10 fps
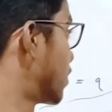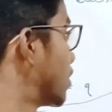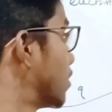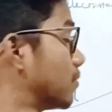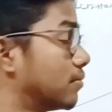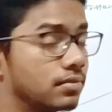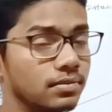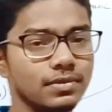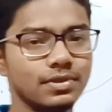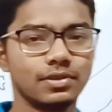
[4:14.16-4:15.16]
symbol?
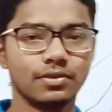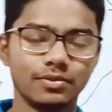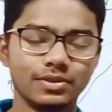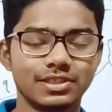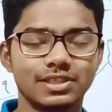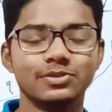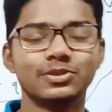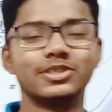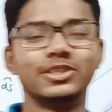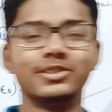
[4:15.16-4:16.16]
We just
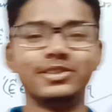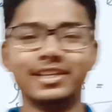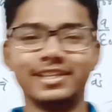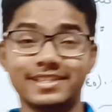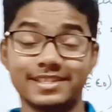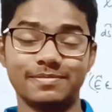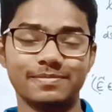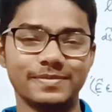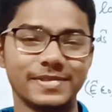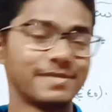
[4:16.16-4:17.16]
use some